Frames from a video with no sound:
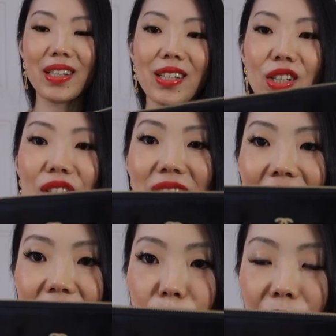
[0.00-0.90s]
It's a good
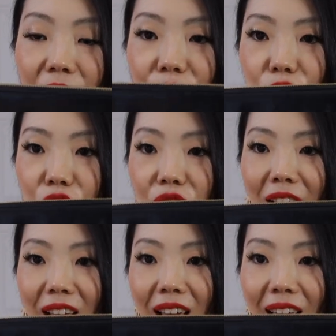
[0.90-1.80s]
size pouch,
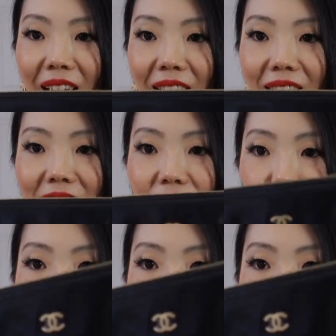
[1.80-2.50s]
and it's a